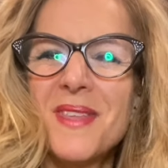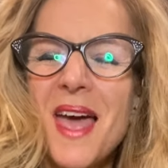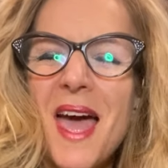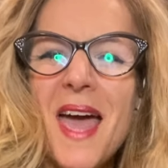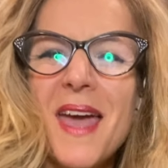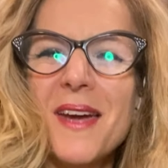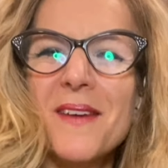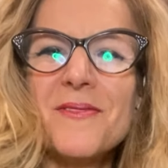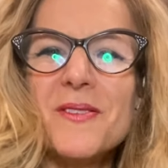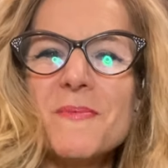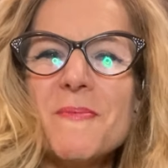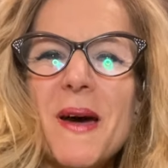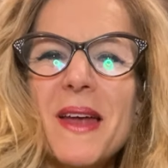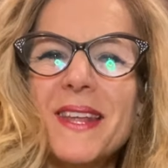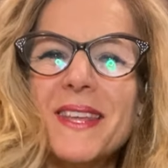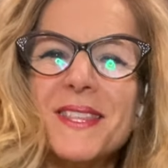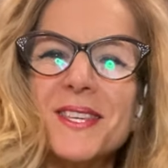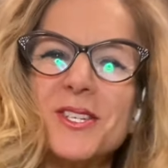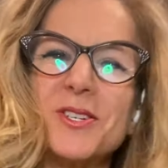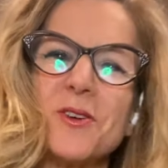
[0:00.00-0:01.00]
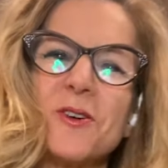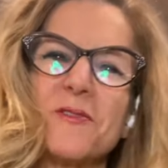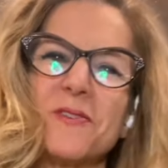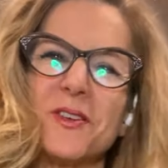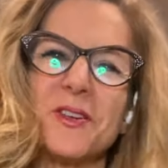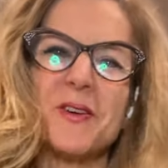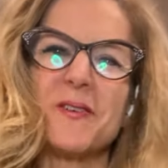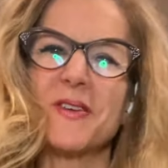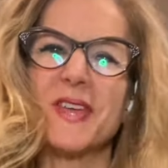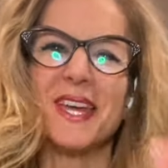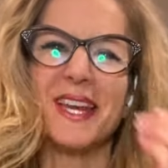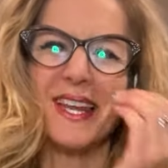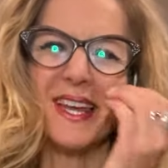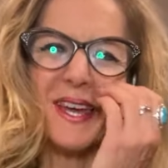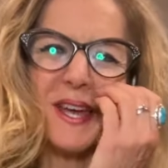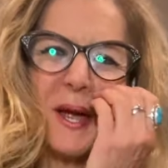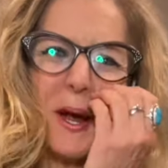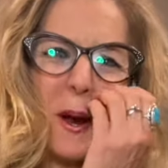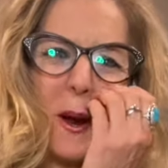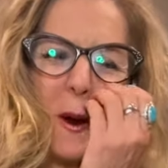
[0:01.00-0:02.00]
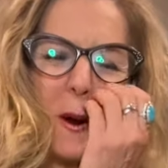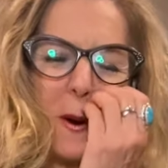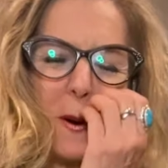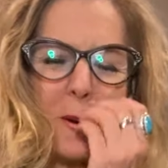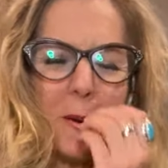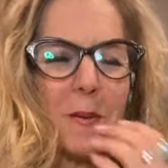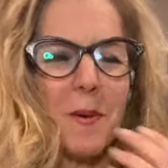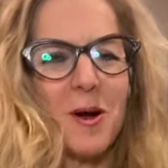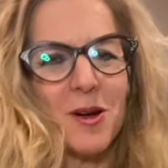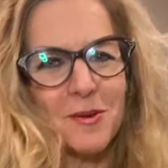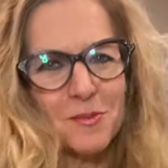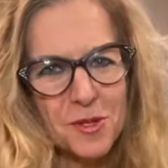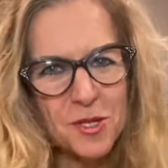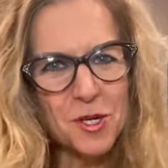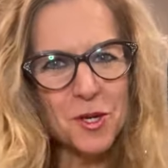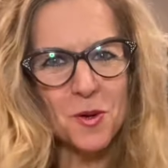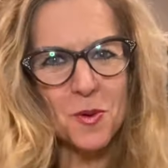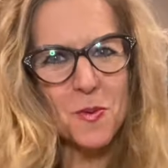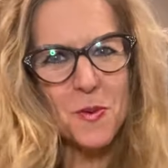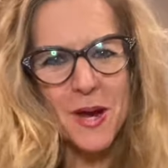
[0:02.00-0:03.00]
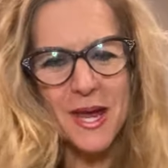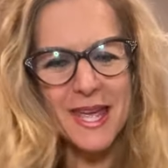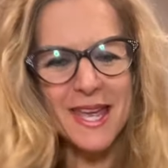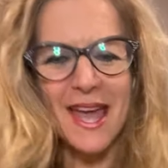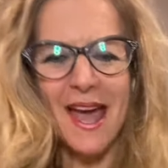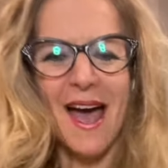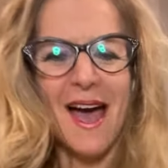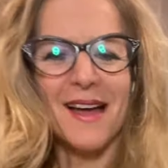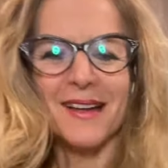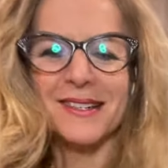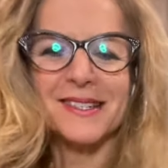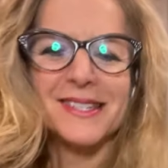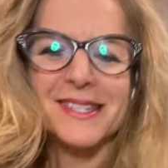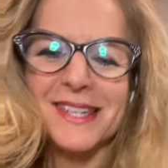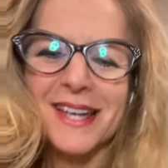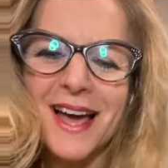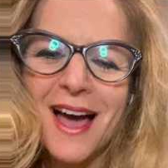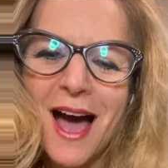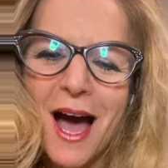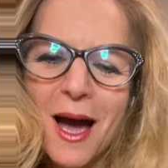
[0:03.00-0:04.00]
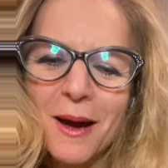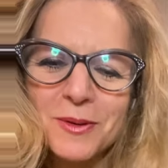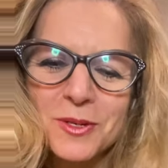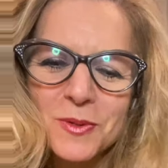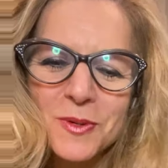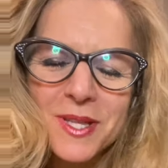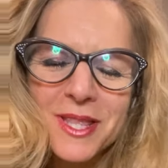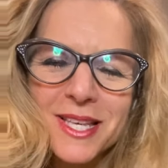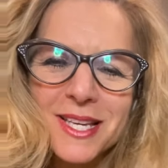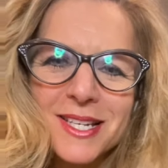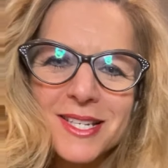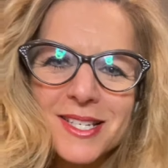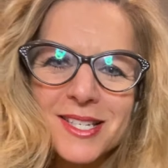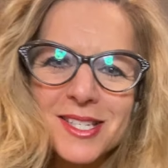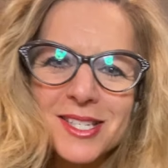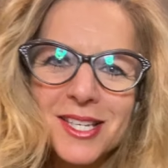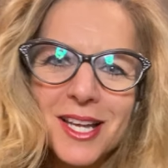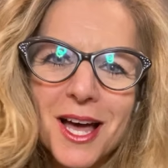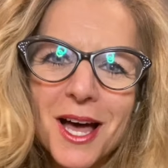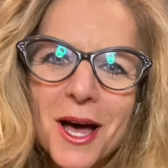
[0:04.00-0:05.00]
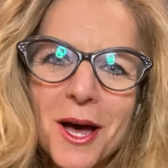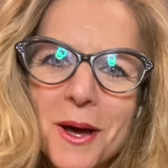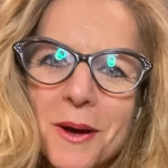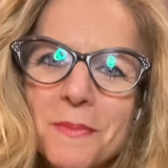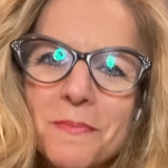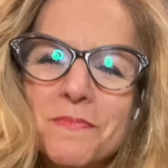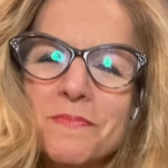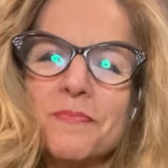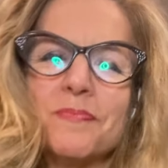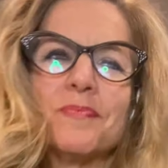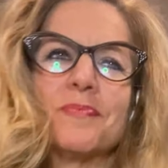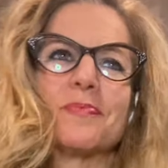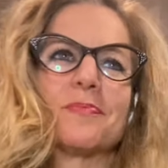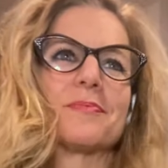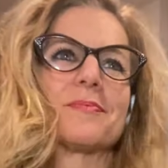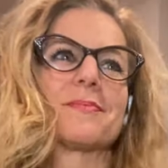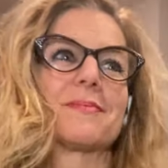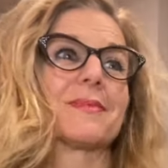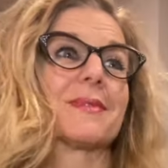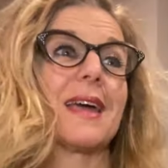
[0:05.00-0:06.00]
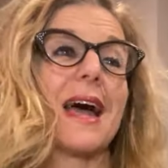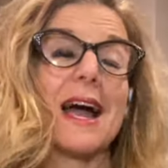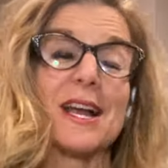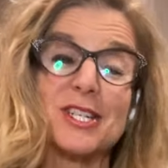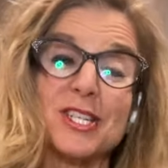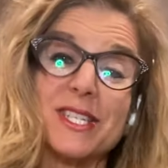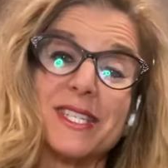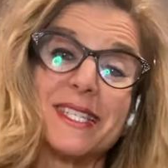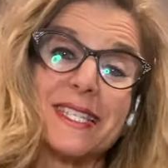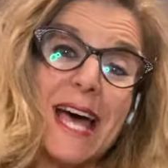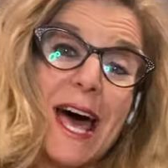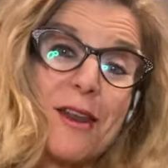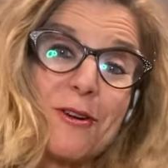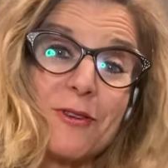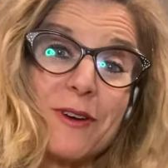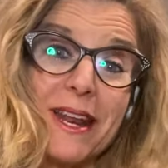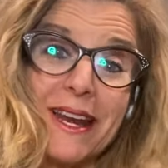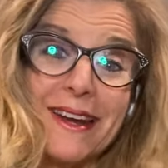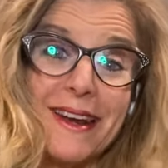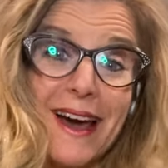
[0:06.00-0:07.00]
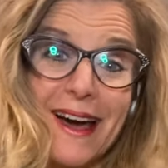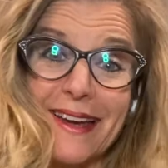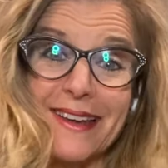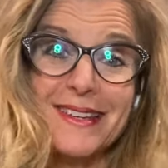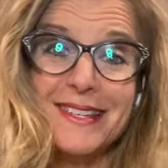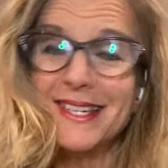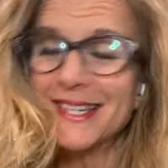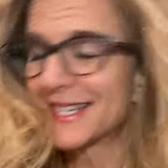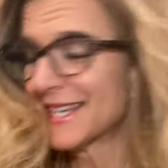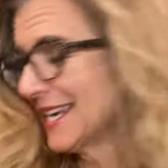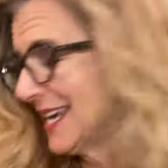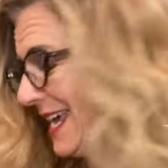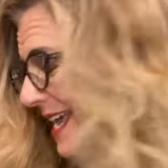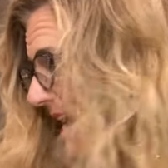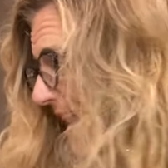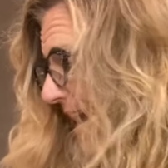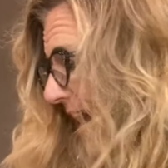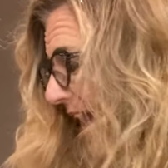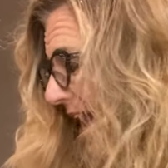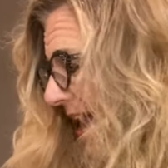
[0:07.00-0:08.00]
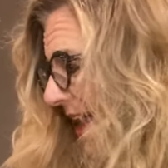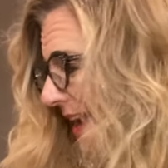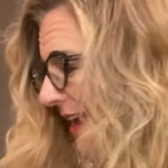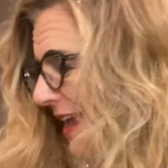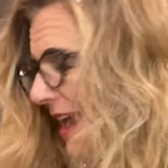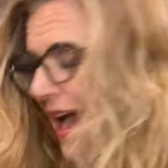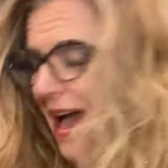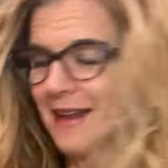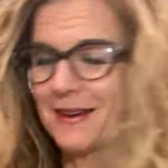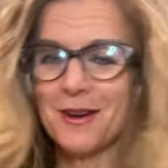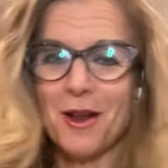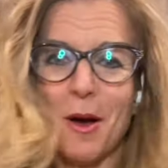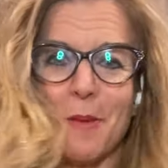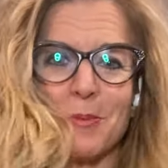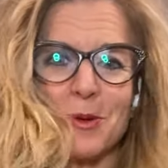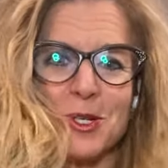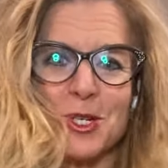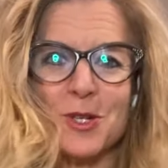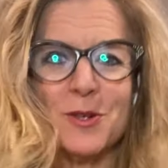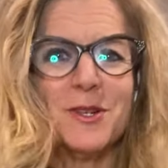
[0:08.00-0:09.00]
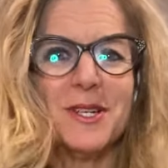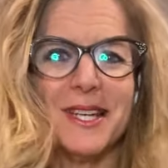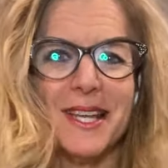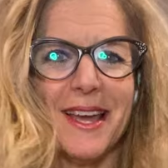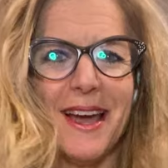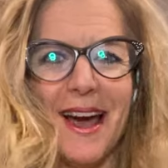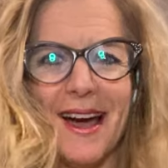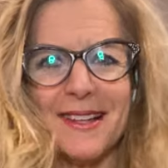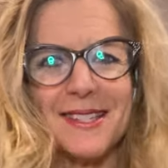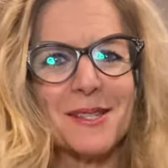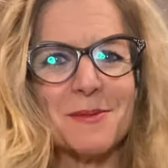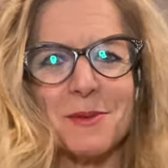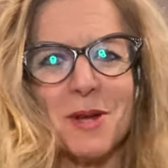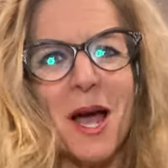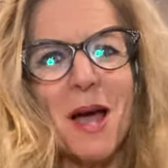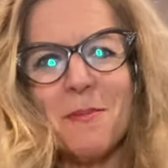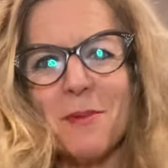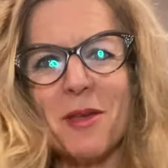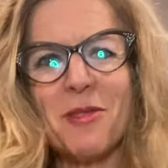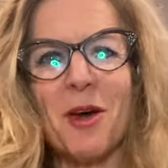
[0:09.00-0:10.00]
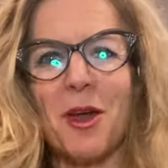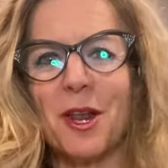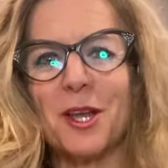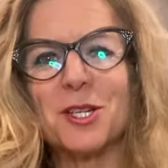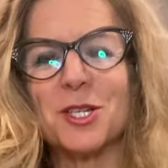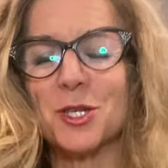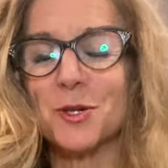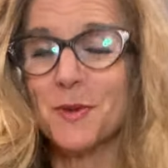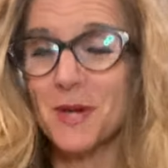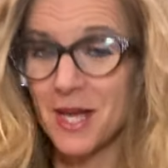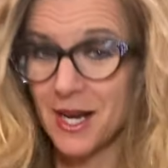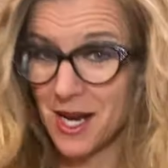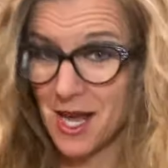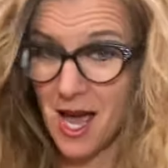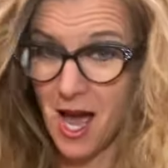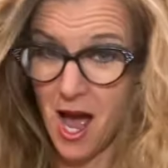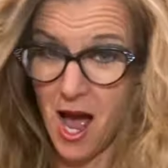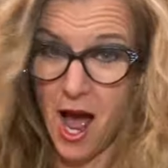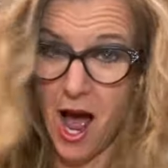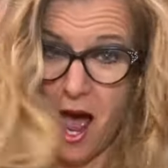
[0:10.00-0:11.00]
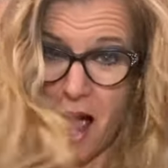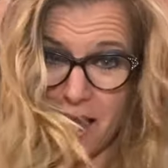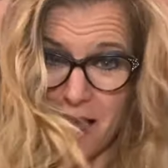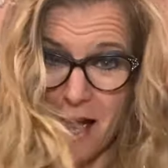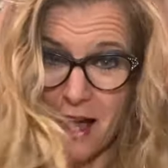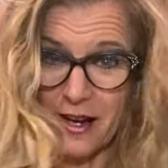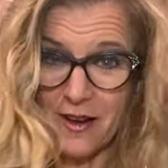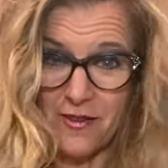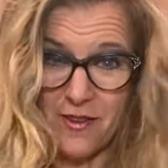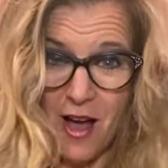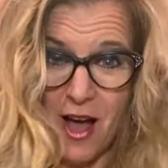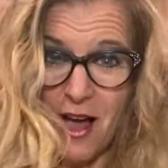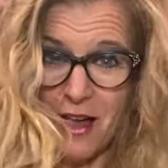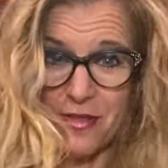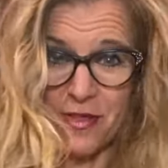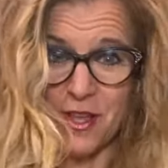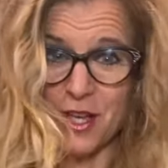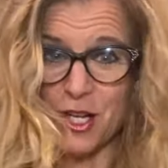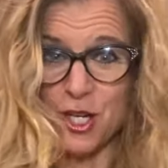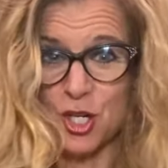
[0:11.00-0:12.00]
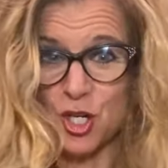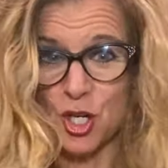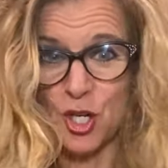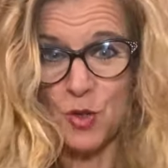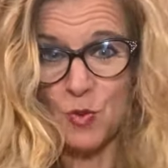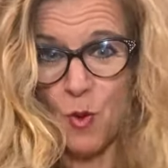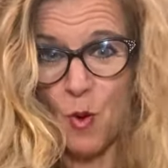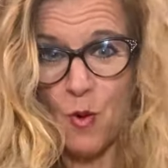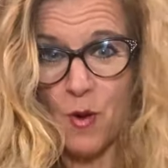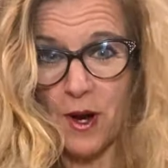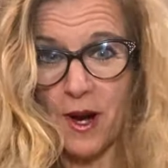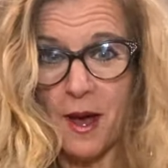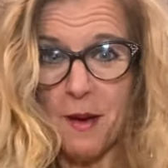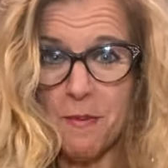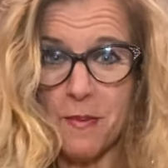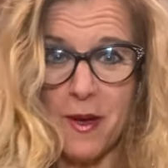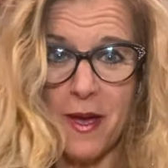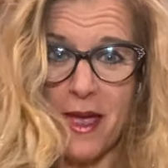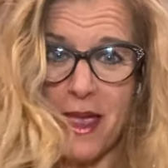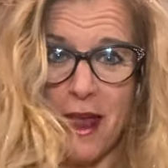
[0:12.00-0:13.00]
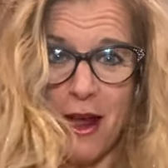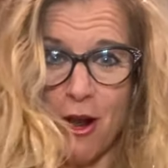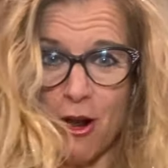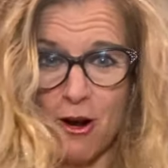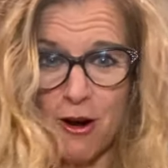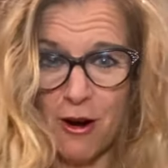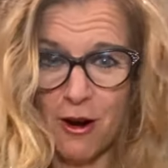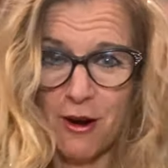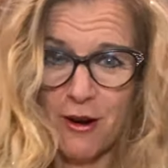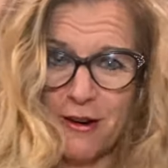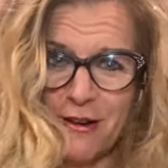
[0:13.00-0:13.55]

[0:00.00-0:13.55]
Hey everybody, the Joyful Yogini here. Welcome to your weekend. I'm doing this actually Saturday night. I had an opportunity, I had some time, I thought I'd do it. I kind of got the just woken up hair.